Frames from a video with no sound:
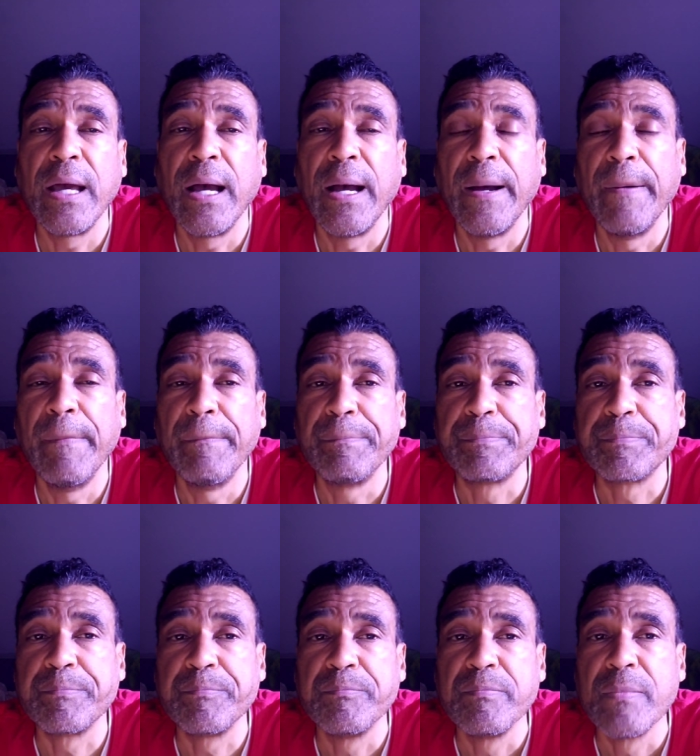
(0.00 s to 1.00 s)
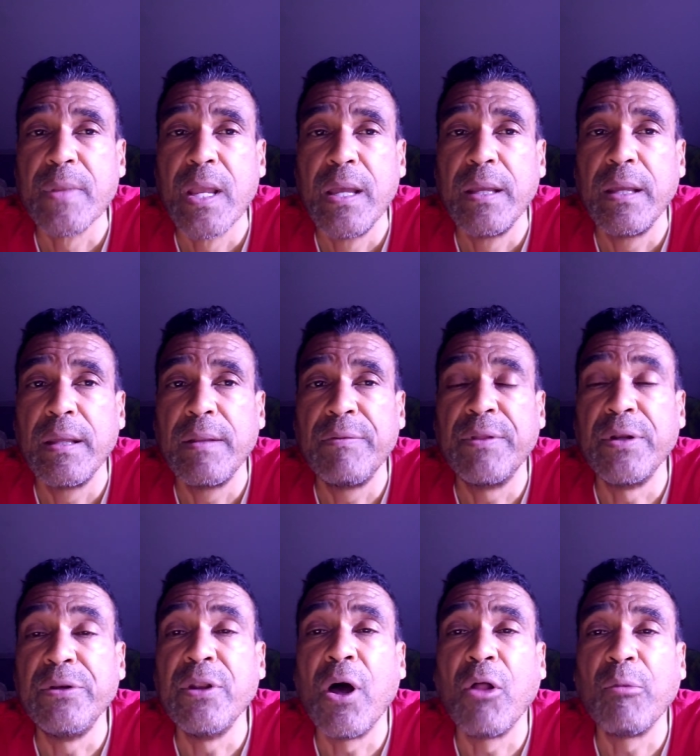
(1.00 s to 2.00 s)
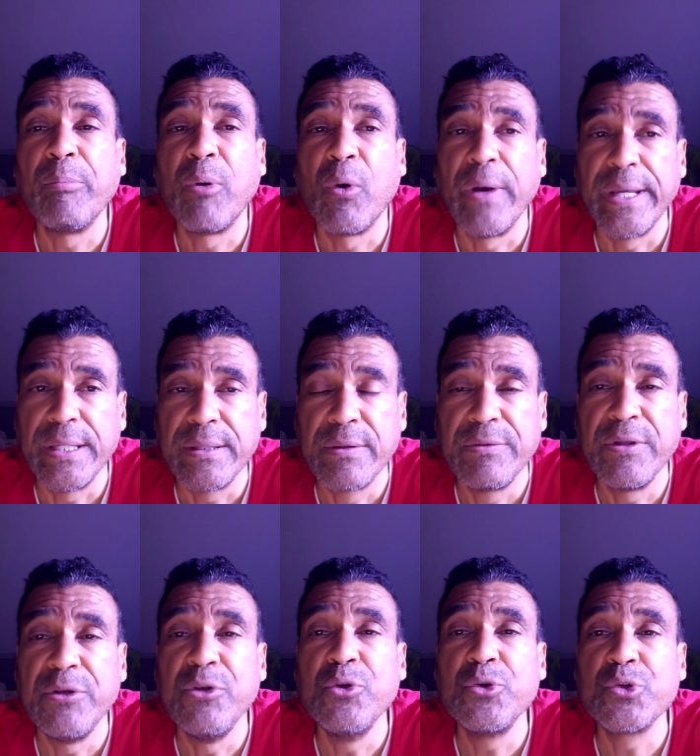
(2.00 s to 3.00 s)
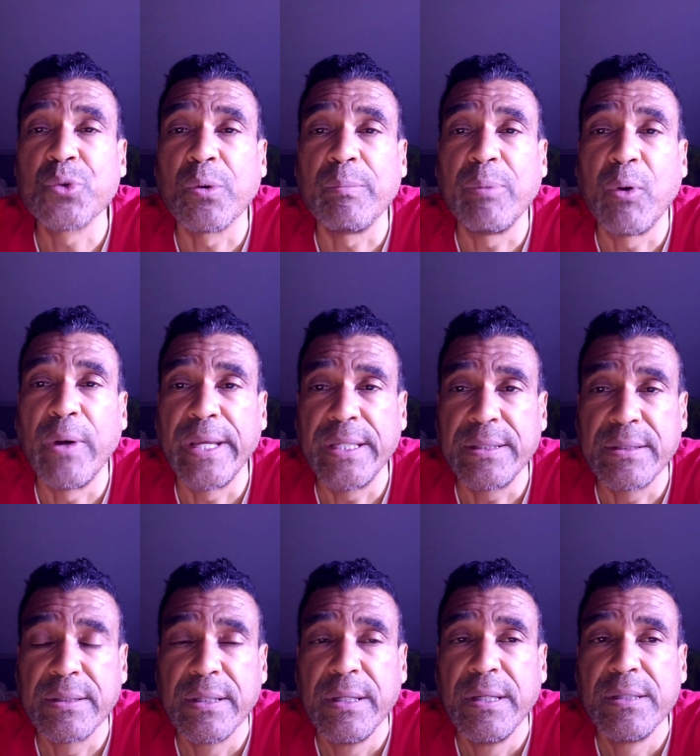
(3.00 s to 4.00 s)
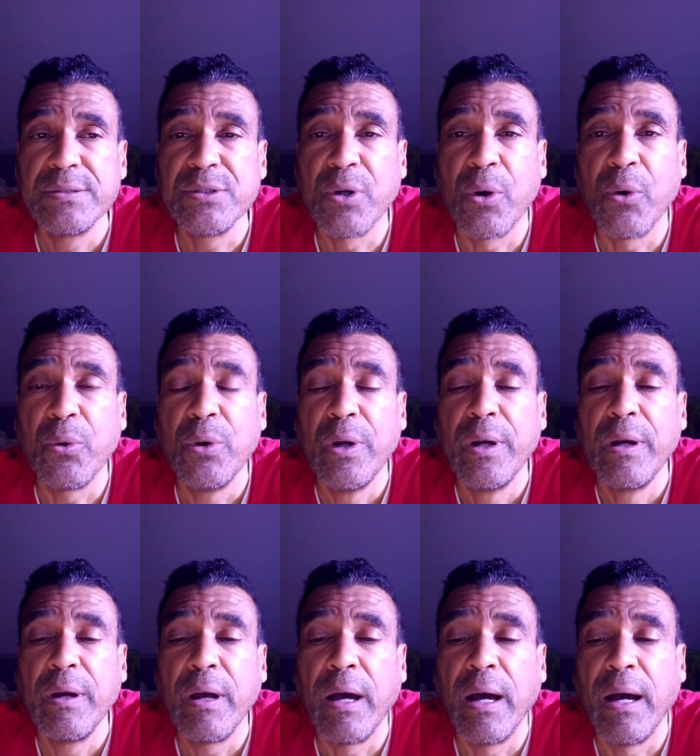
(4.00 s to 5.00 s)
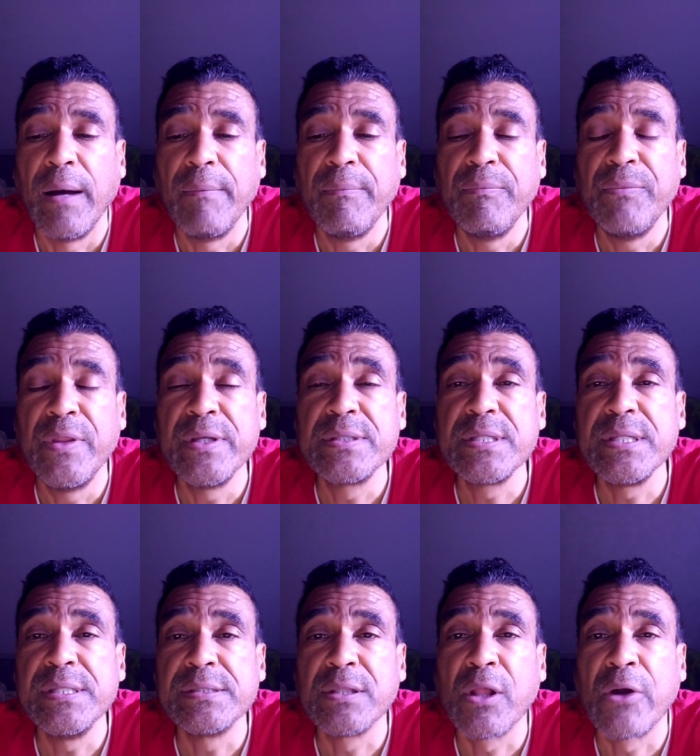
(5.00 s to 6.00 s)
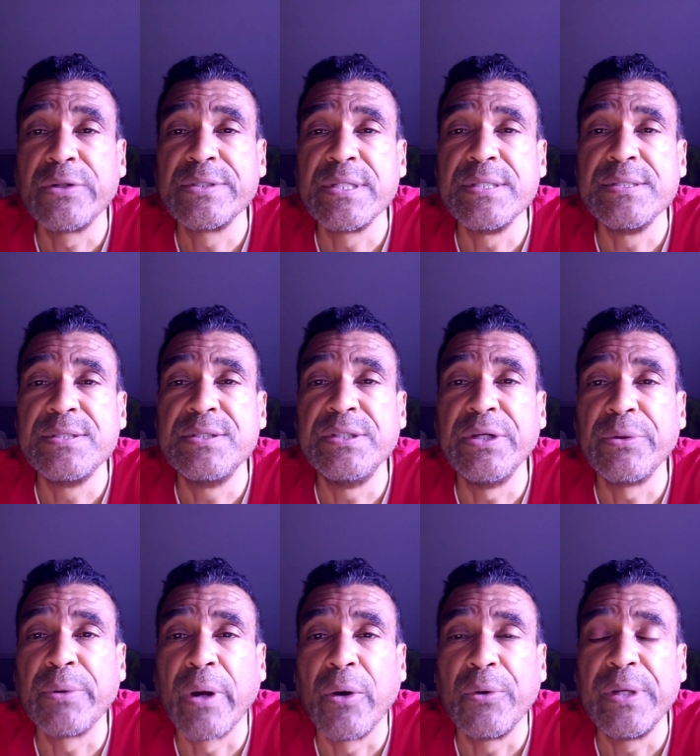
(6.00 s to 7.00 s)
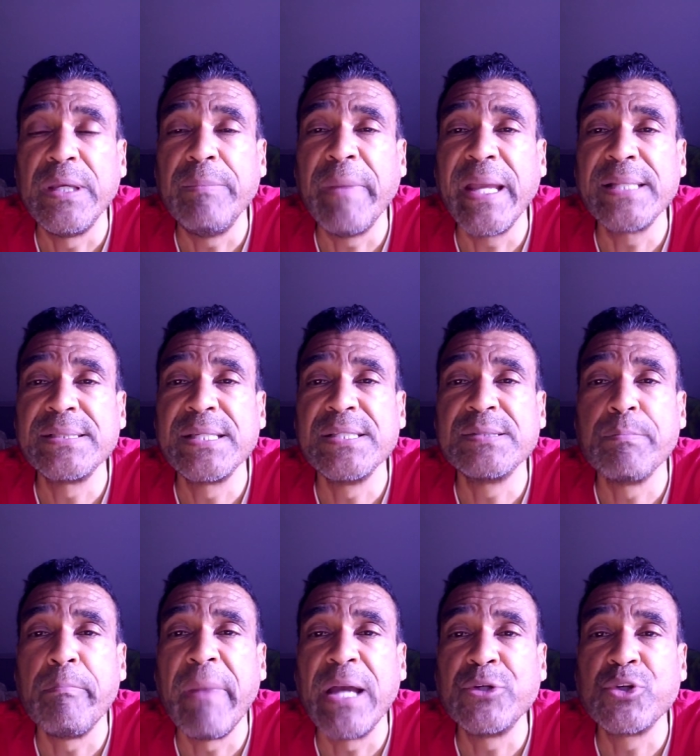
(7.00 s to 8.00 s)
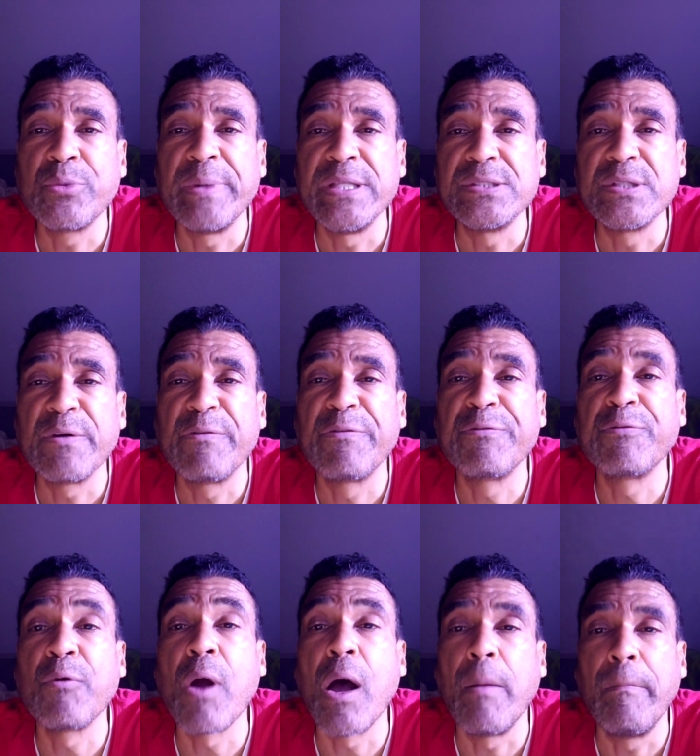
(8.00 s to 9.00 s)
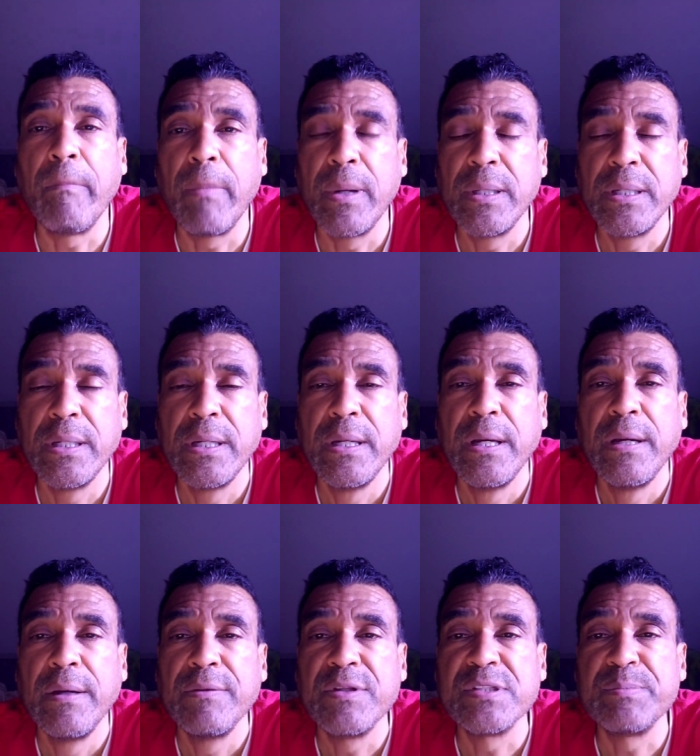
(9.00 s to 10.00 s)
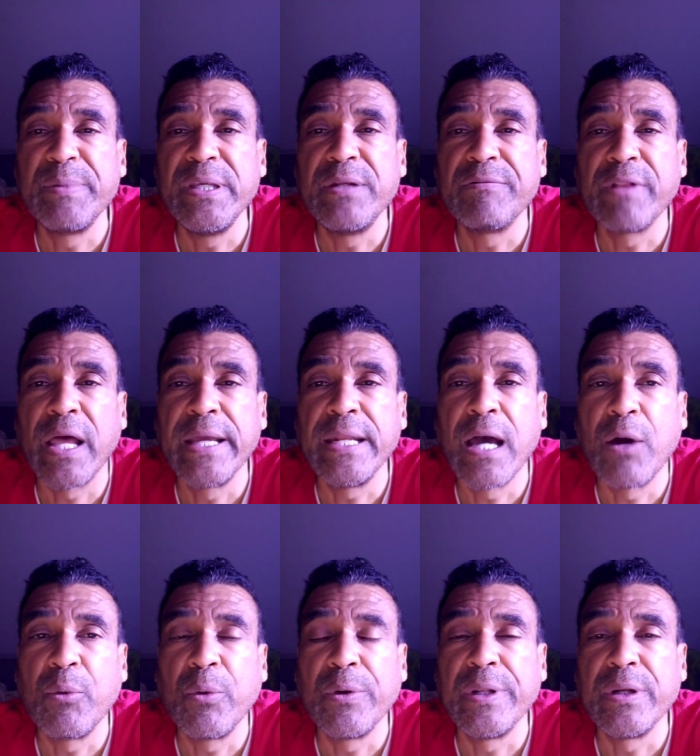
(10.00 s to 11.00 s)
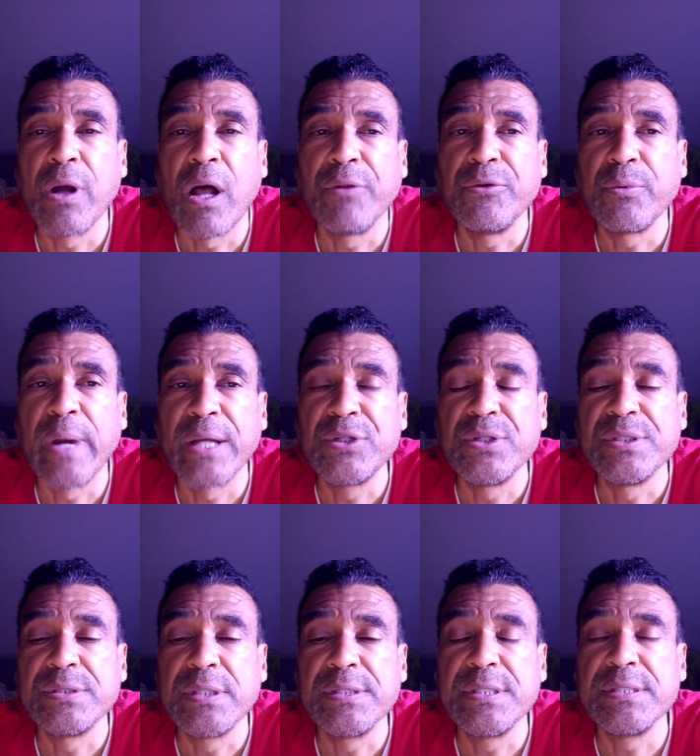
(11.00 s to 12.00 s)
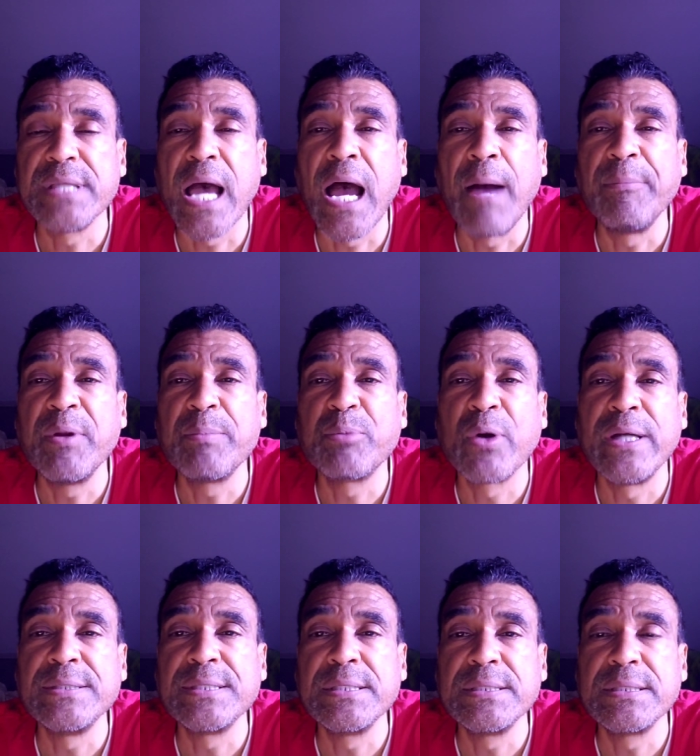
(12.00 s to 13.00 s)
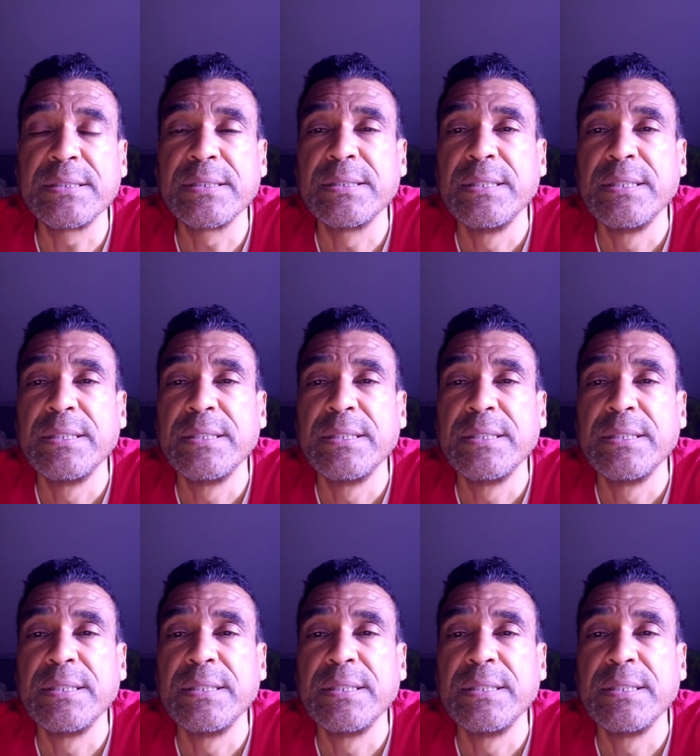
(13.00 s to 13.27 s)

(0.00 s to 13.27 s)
um, the null point, the neutral point. So uh, this is Larson's zero. He makes his measurements from the speed of light outward in all directions. This is omnipresent